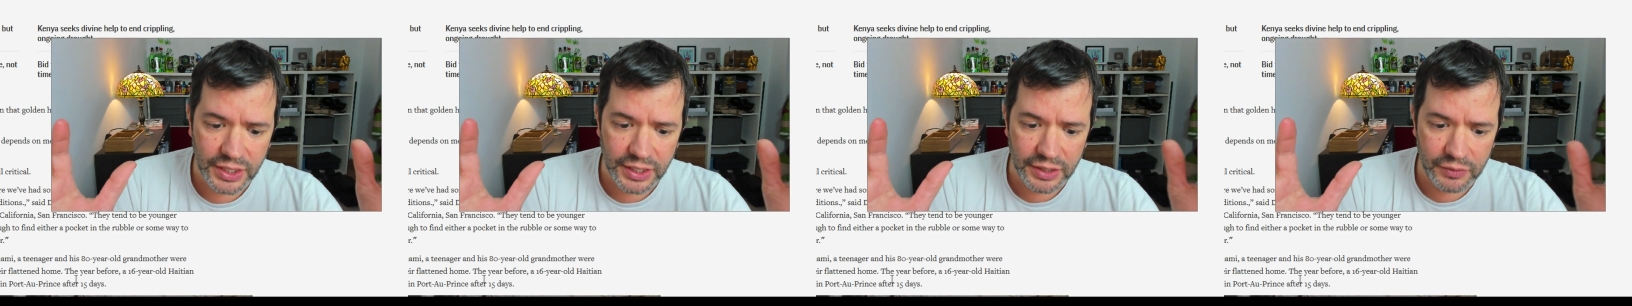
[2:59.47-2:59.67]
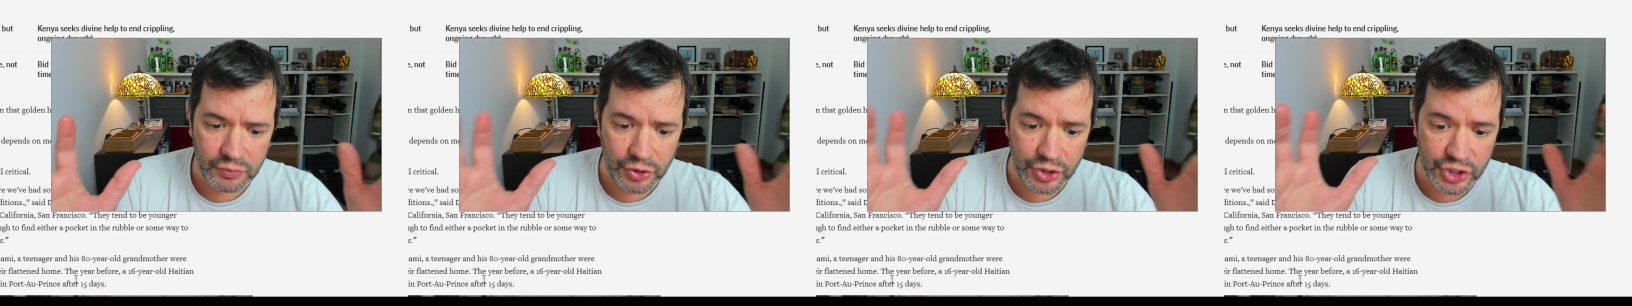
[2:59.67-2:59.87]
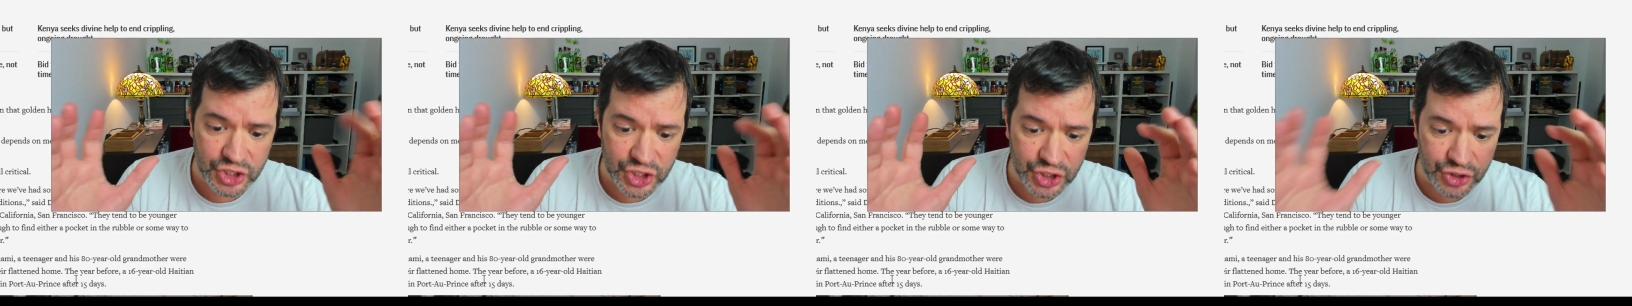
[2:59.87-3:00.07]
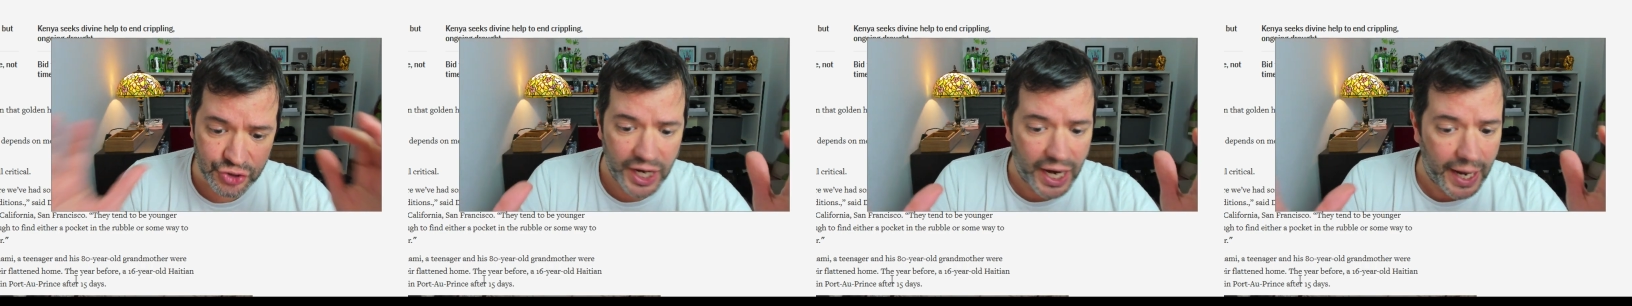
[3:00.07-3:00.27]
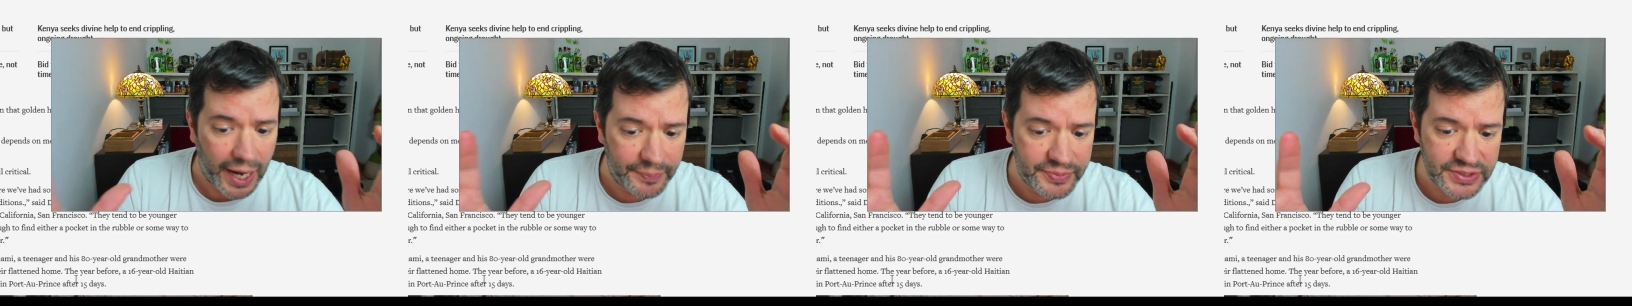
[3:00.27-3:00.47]
were
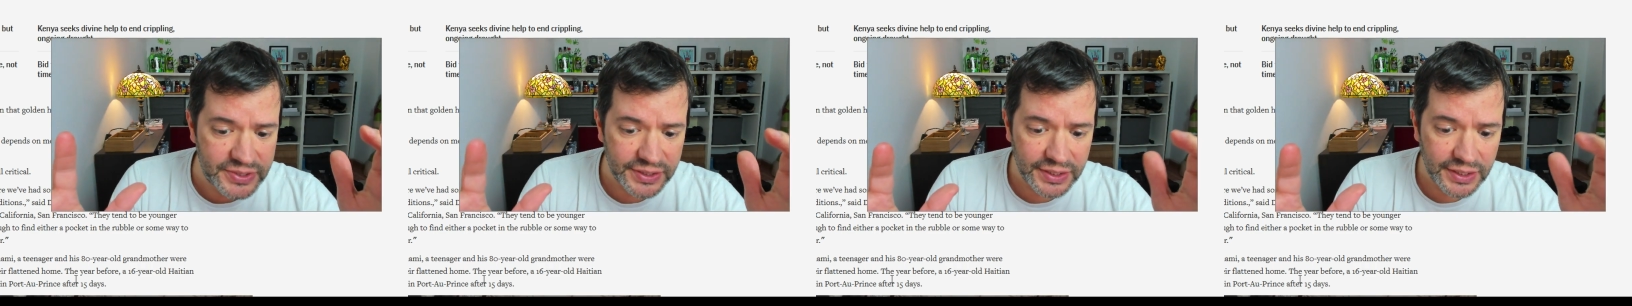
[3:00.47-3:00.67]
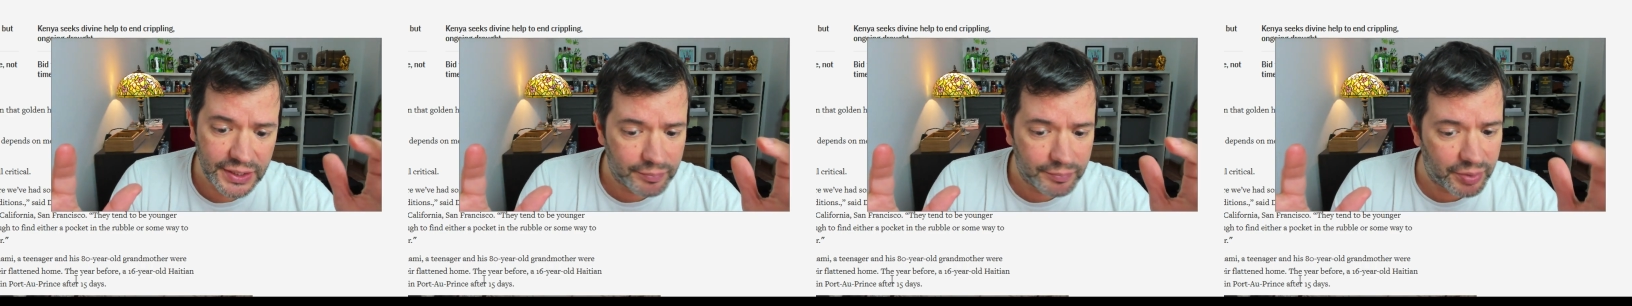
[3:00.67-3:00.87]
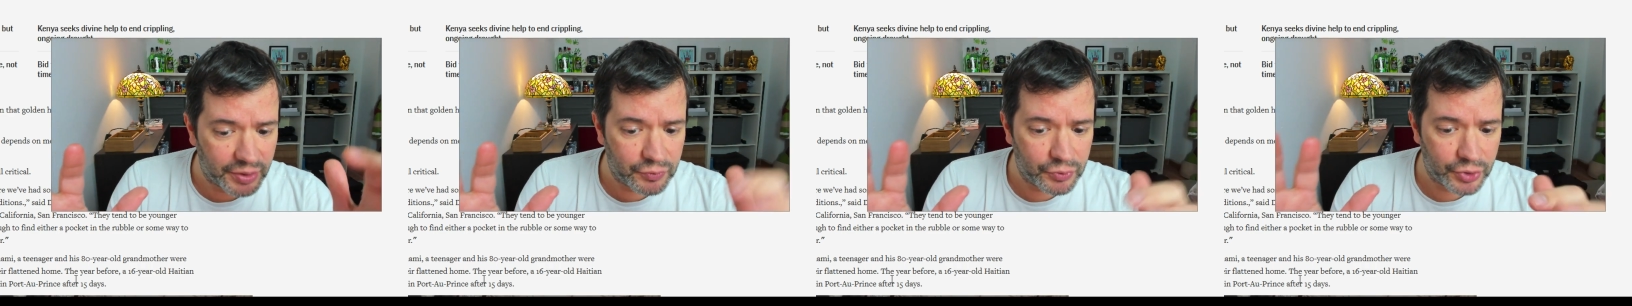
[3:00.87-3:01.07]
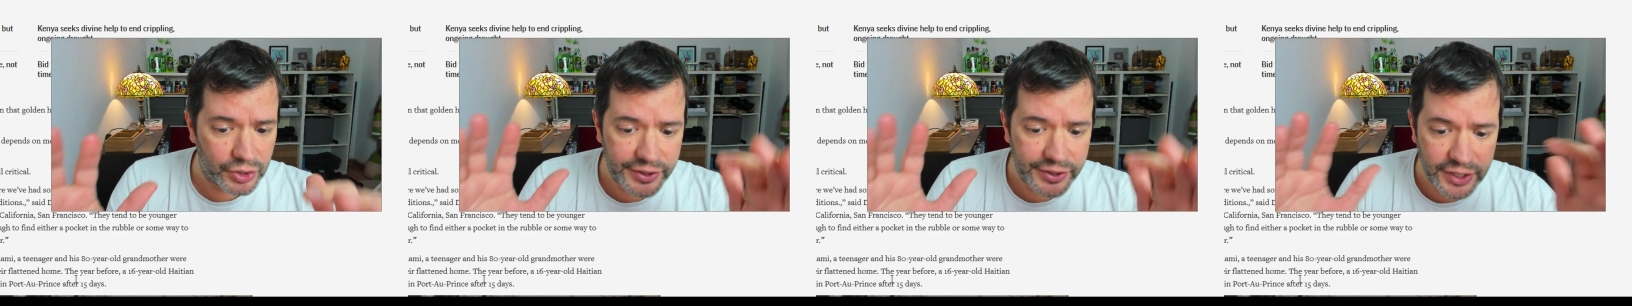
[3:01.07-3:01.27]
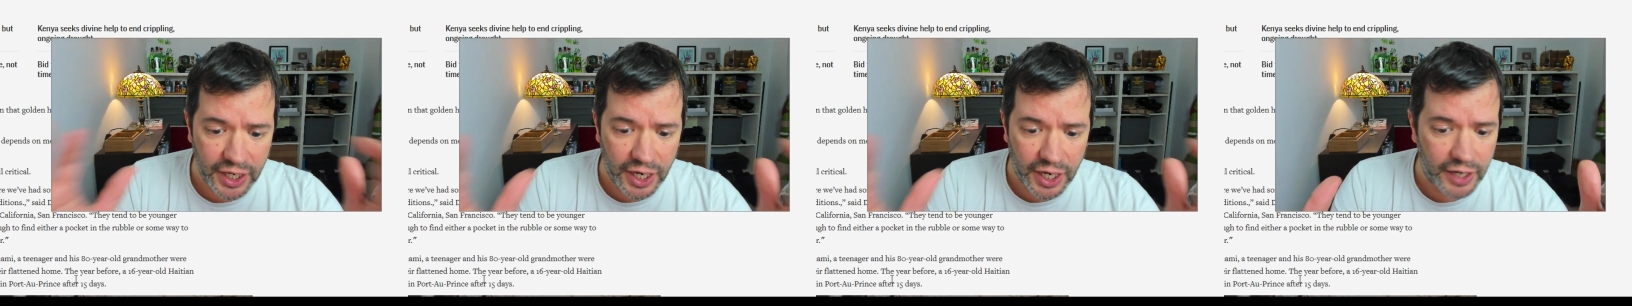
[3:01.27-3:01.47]
trapped but were
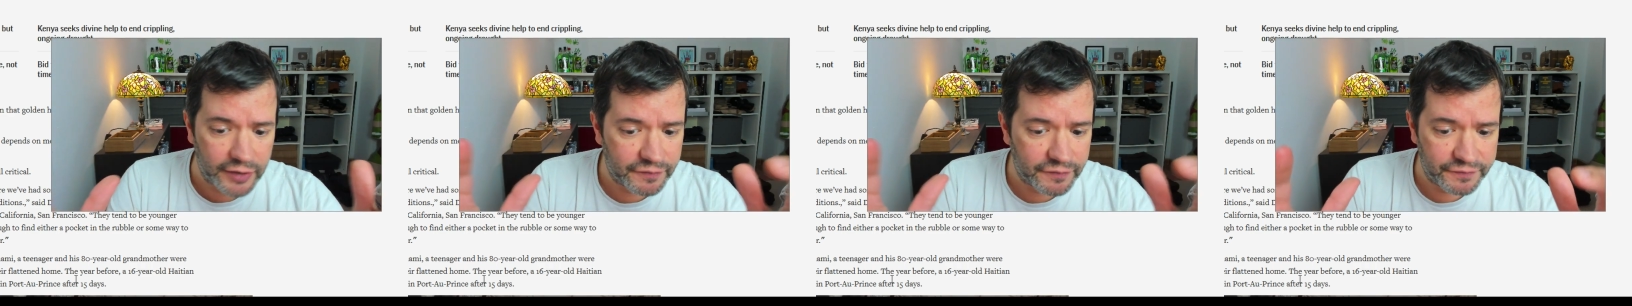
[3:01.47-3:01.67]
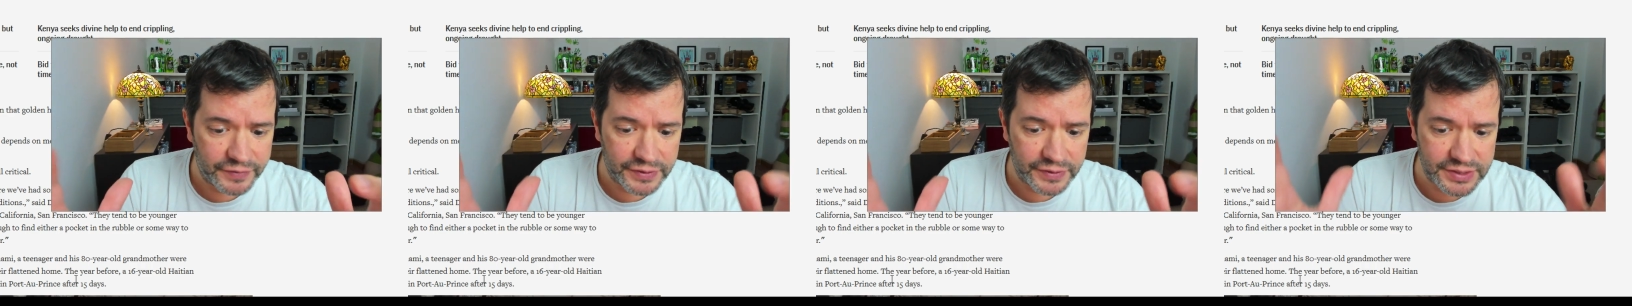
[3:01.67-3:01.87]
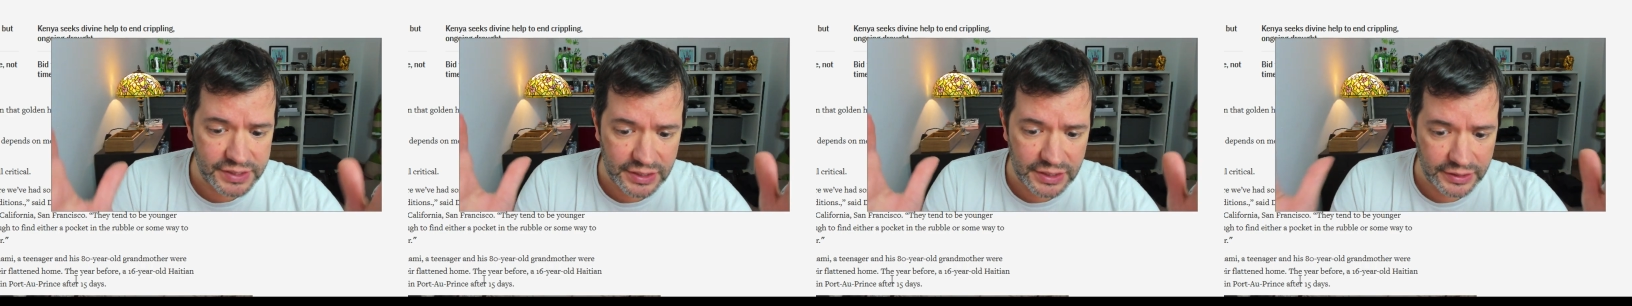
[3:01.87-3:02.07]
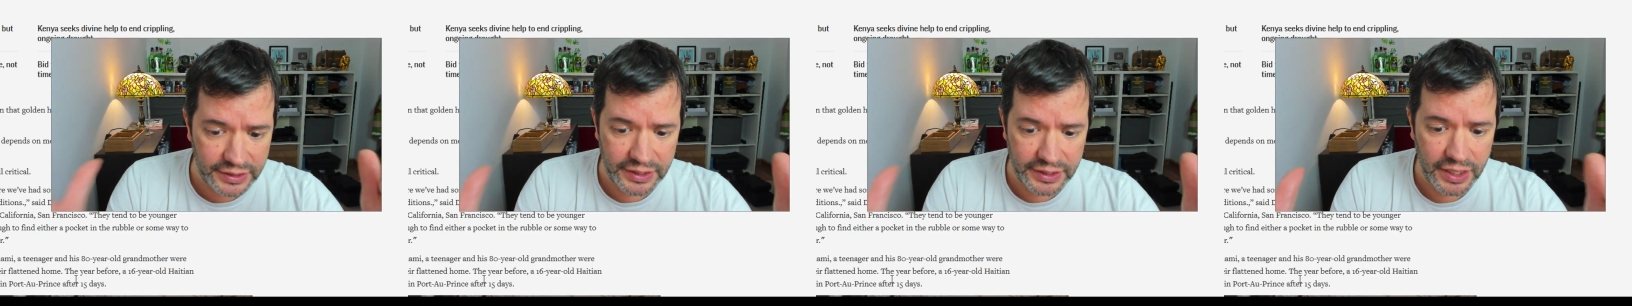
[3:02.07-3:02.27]
not physically